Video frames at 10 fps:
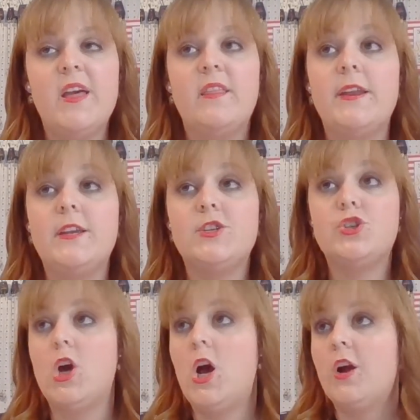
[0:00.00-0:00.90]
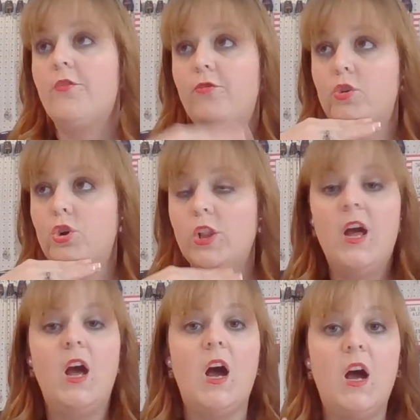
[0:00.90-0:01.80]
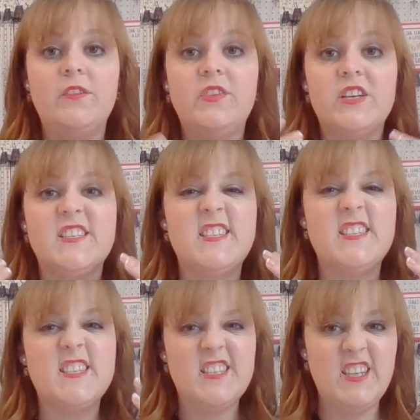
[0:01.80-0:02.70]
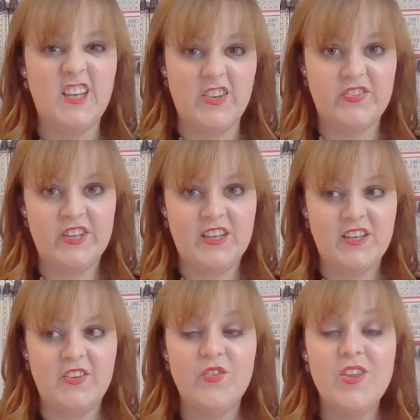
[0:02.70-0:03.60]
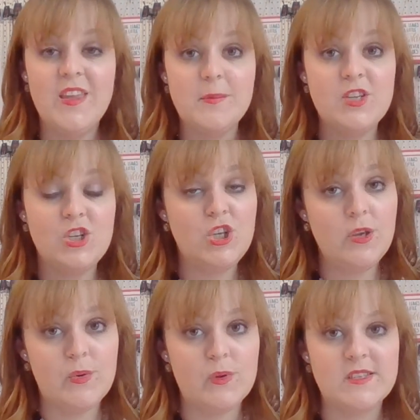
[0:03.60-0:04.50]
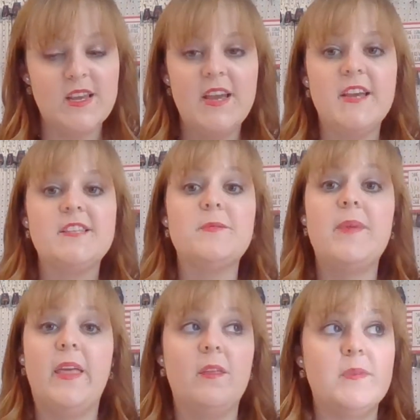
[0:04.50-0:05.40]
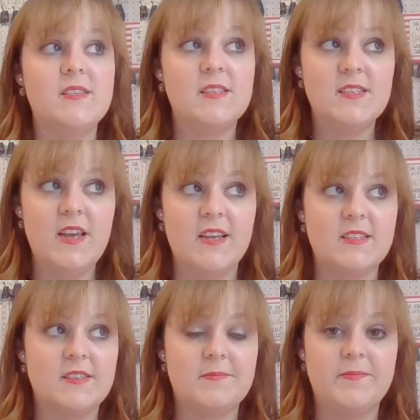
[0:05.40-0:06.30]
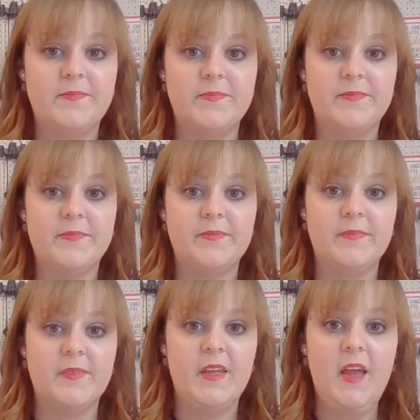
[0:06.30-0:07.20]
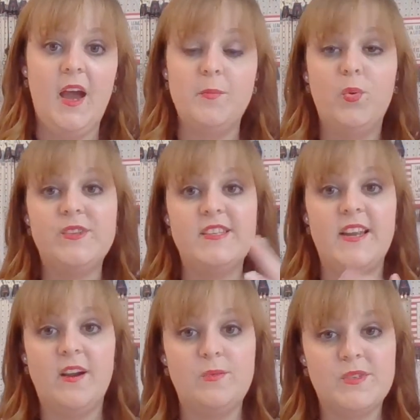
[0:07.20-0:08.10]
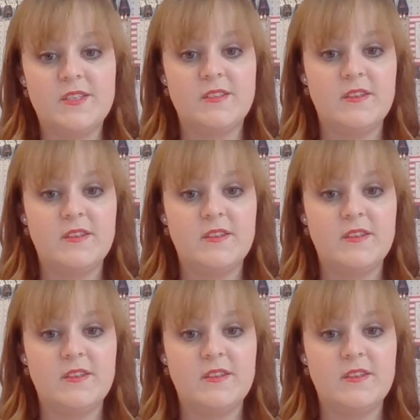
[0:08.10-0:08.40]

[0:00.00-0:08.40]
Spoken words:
that is chock full of stuff for them to use to make them a success. I point it out.